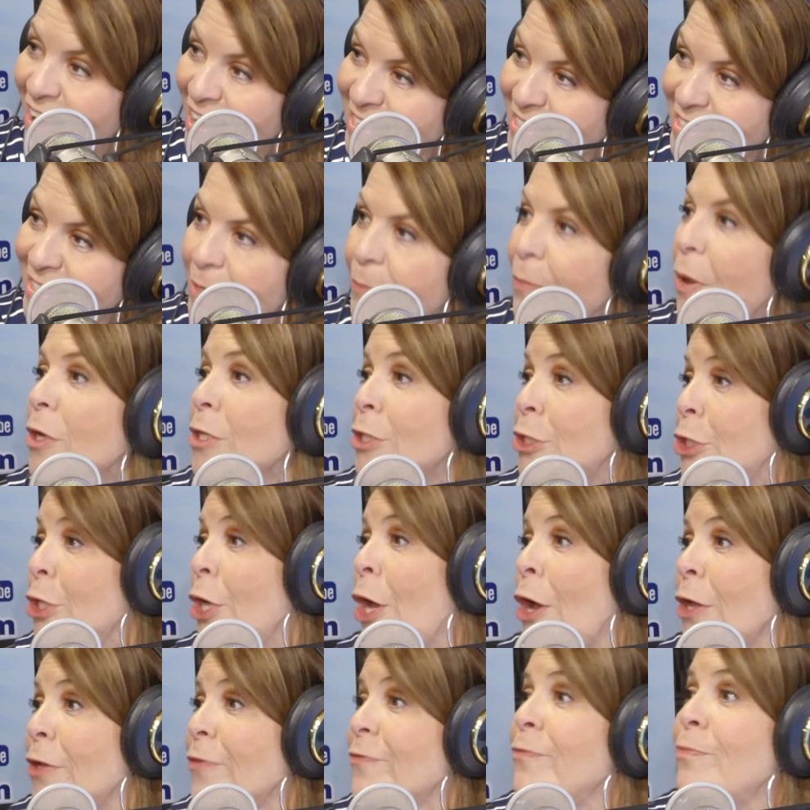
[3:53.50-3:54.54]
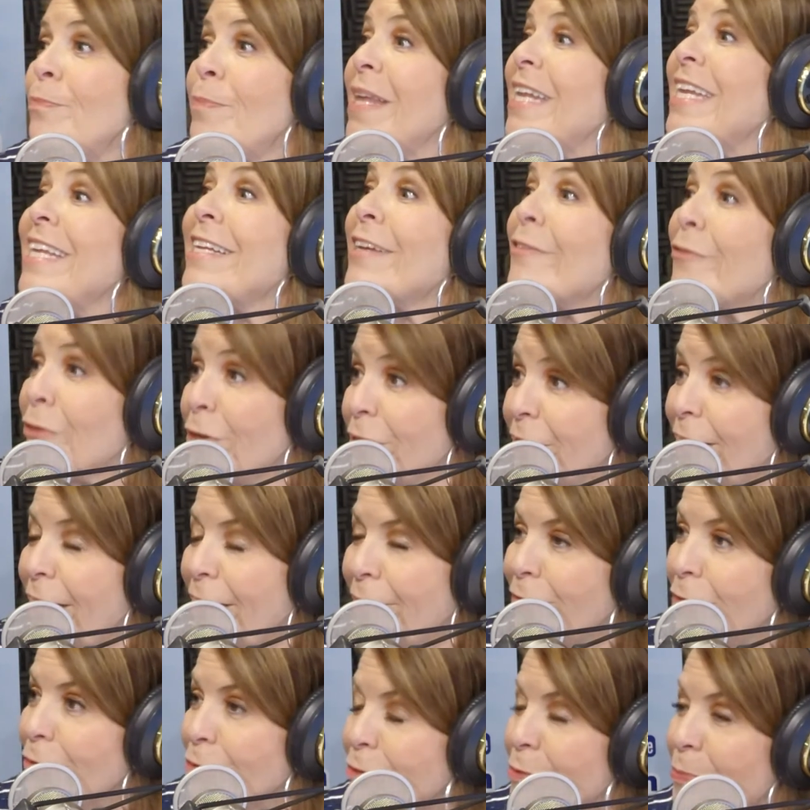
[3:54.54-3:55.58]
awesome on two, on many different
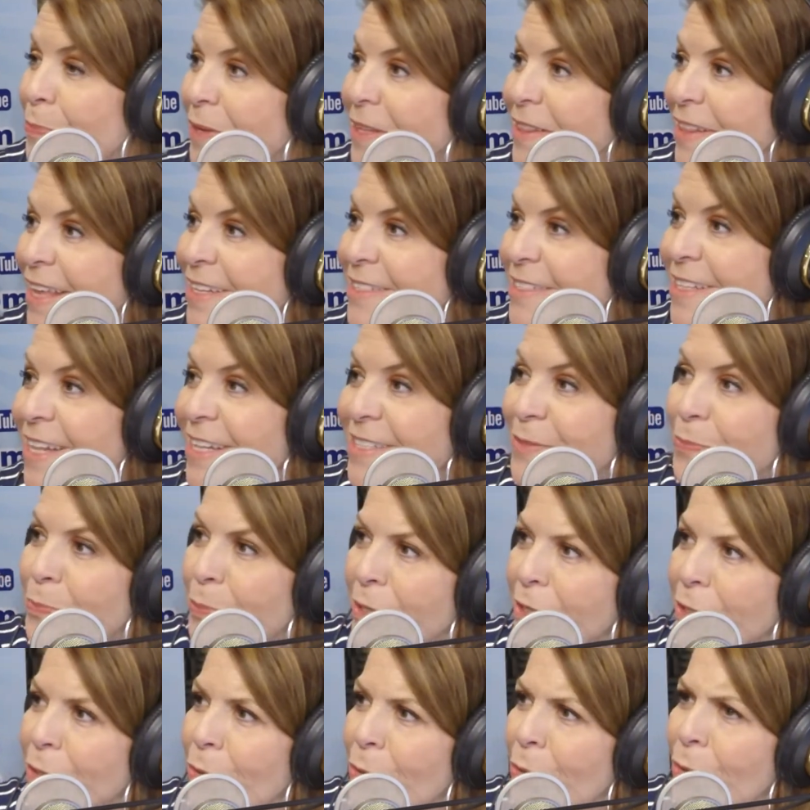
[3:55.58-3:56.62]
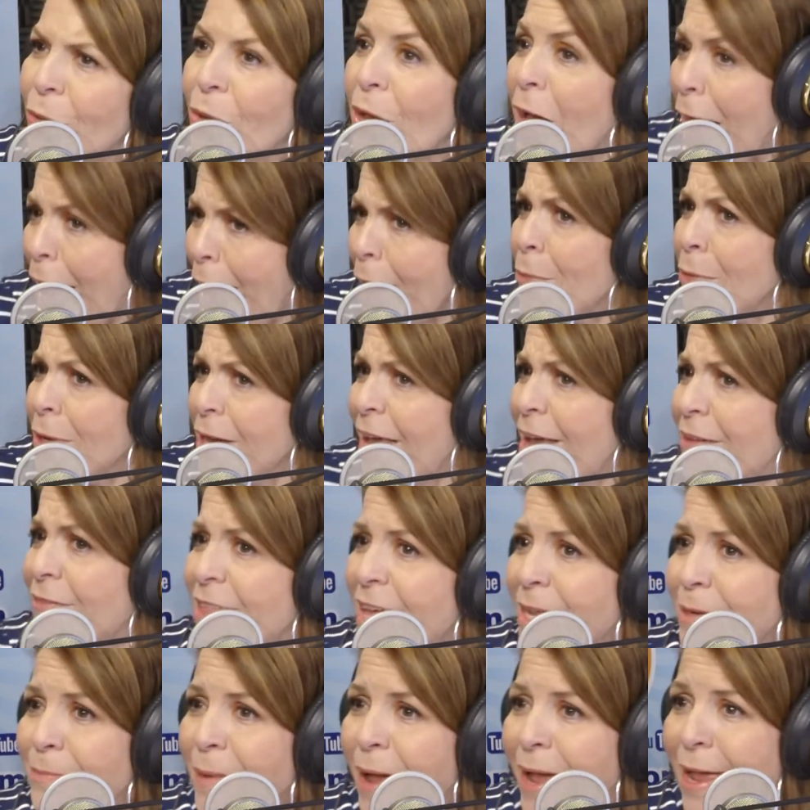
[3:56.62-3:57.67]
levels, but that that's pretty cool. I would have
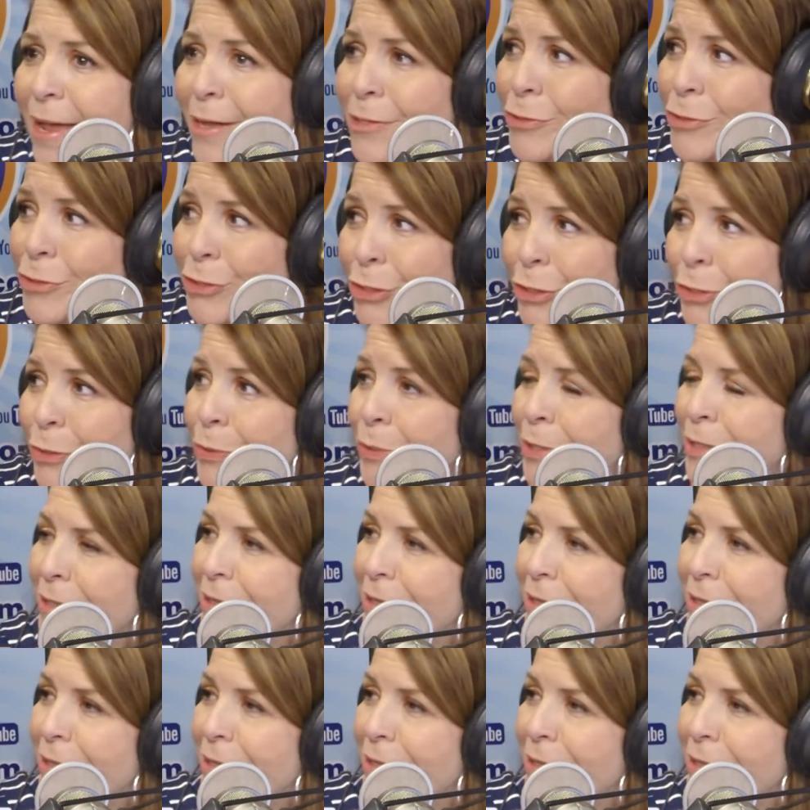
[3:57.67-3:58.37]
that in my house too.